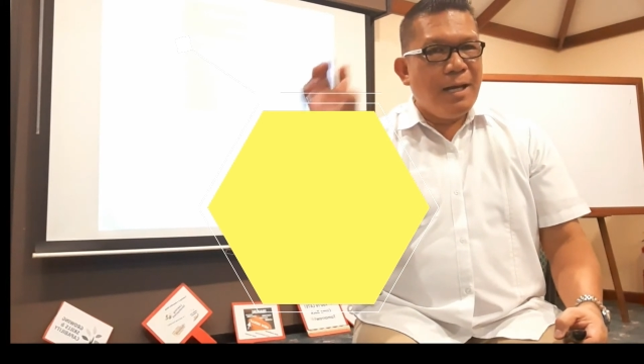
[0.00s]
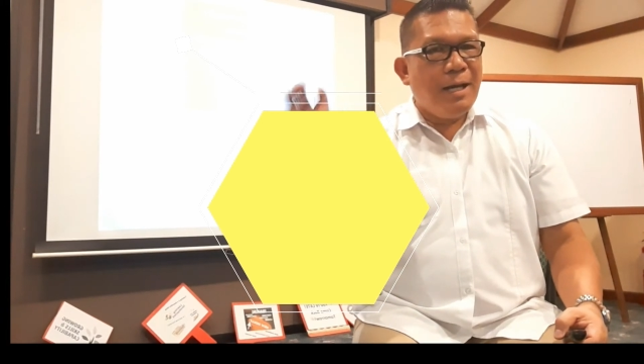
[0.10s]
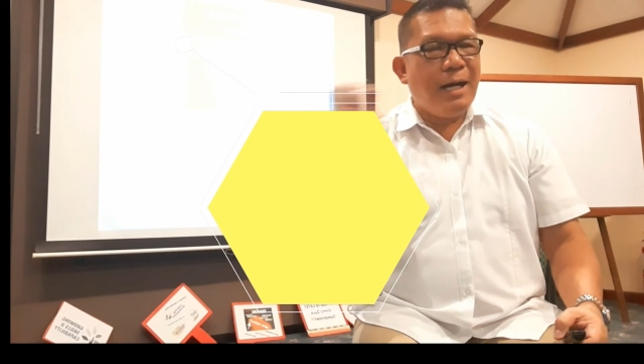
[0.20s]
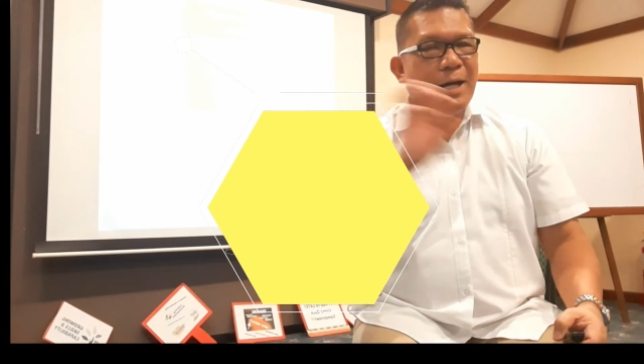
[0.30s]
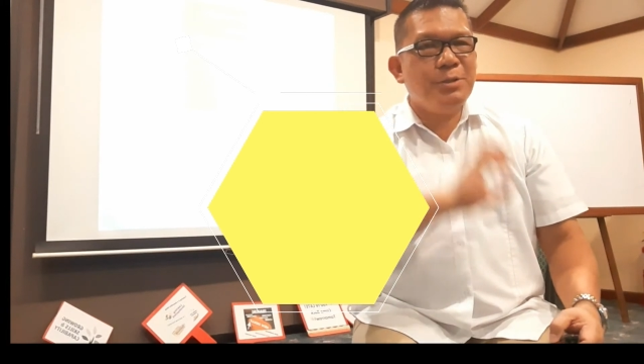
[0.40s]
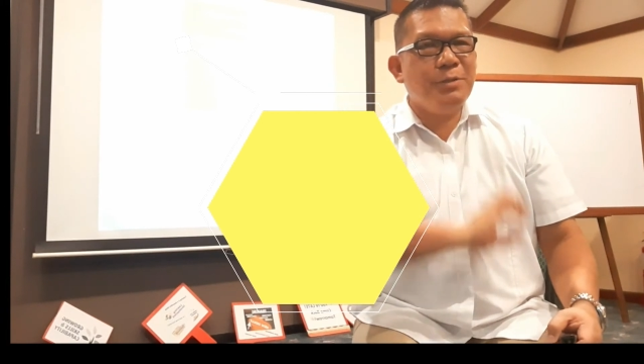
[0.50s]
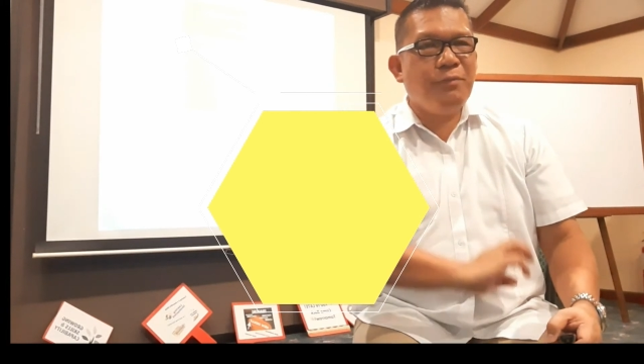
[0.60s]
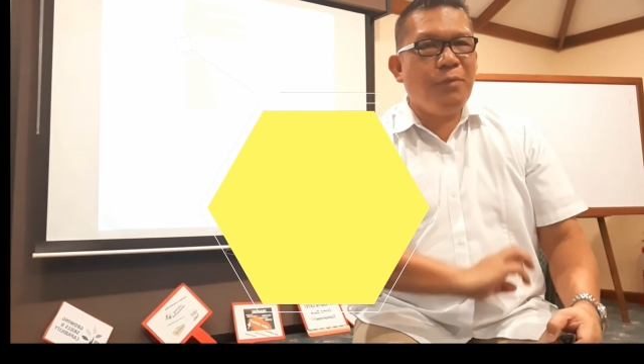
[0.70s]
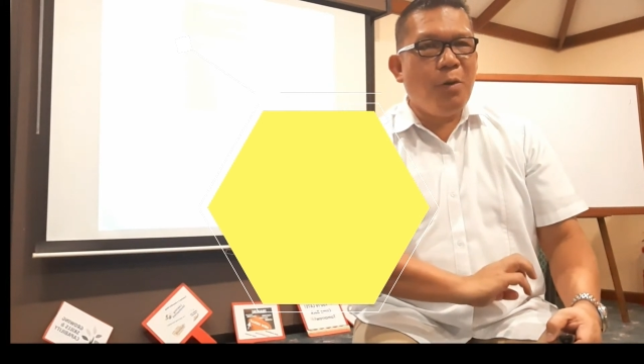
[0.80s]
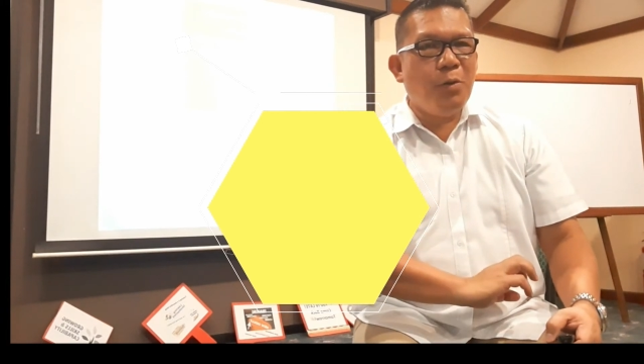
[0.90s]
how to
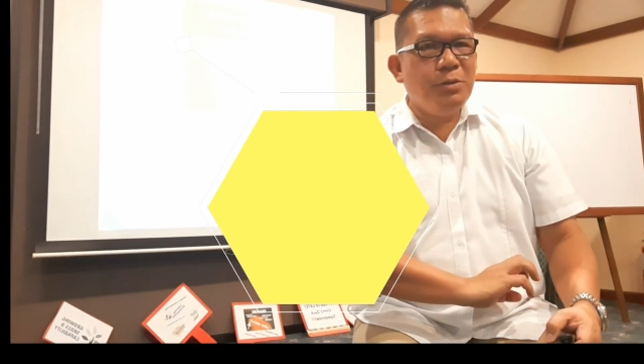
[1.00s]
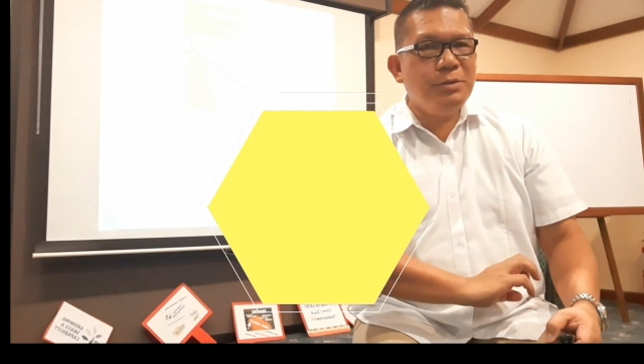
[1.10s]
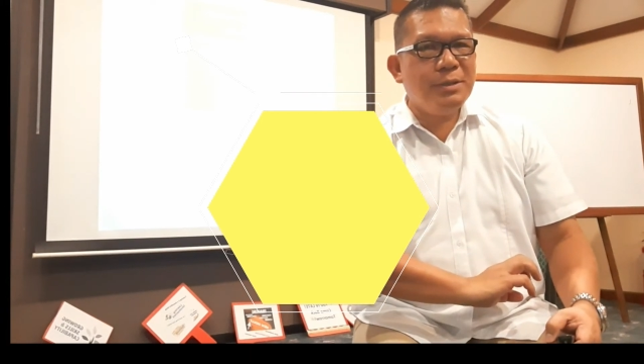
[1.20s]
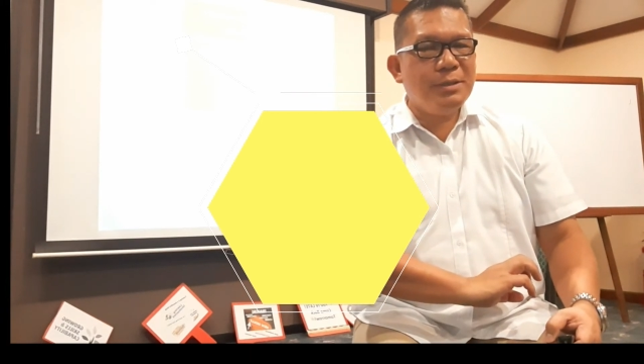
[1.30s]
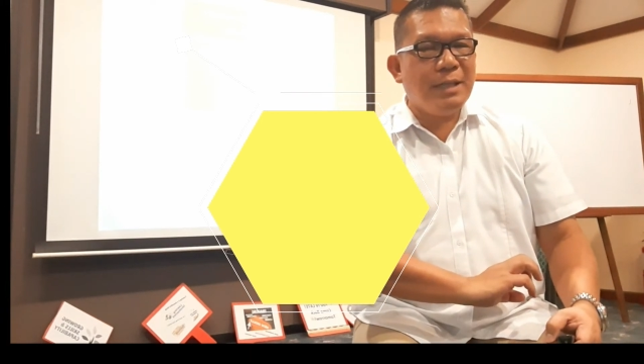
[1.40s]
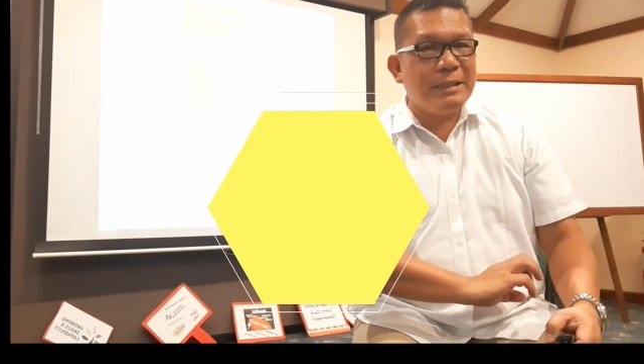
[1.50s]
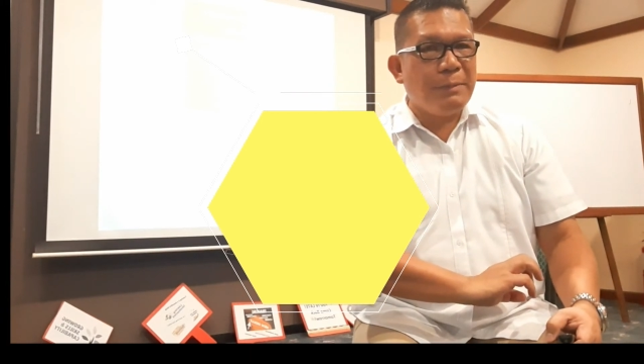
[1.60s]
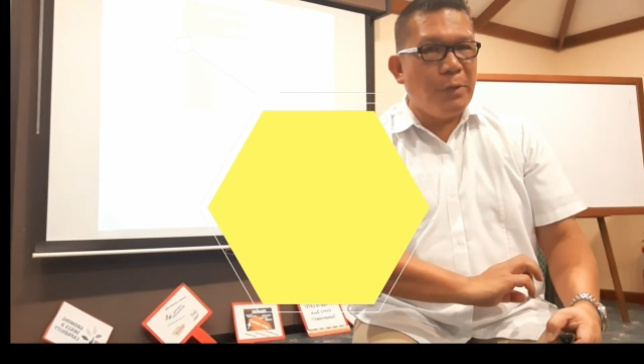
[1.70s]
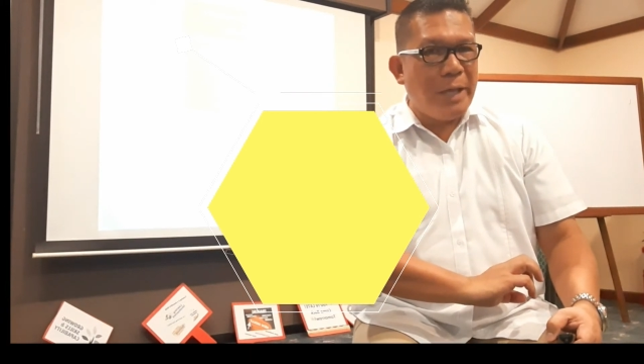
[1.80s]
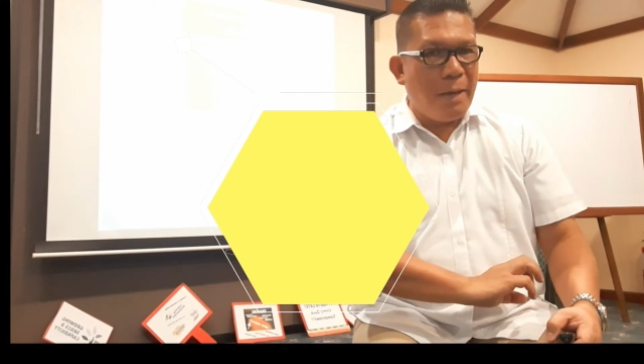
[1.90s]
fold a
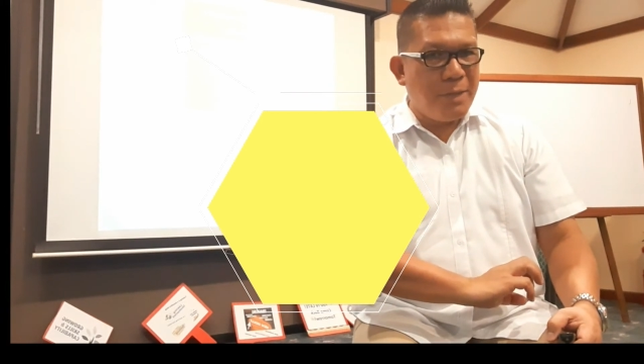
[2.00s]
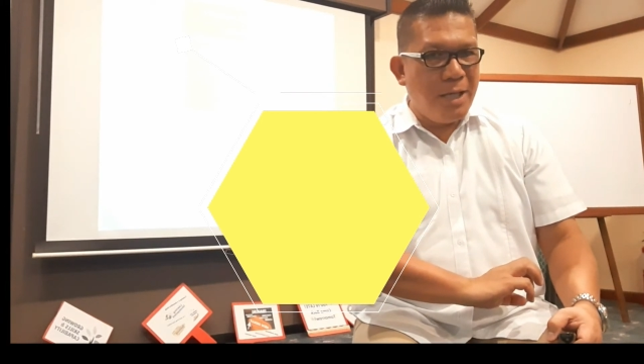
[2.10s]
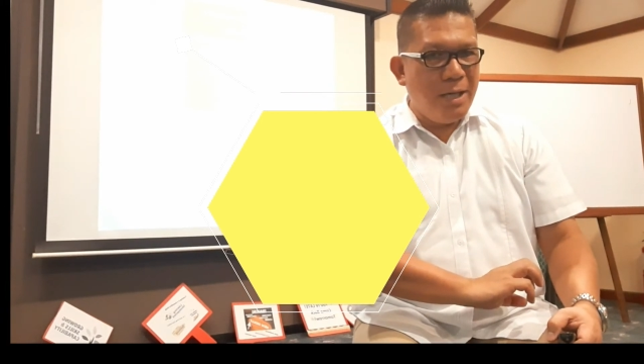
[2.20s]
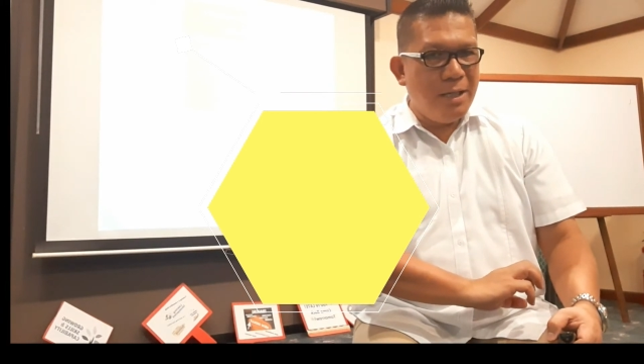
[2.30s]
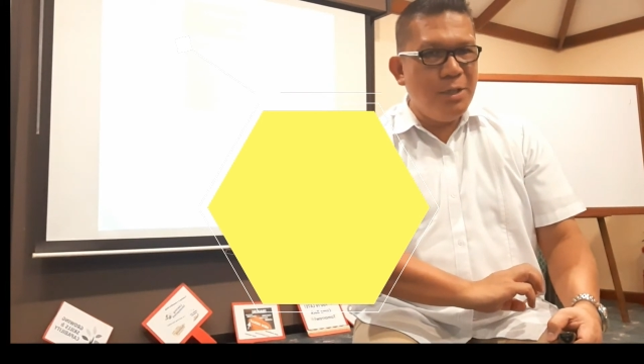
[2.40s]
table napkin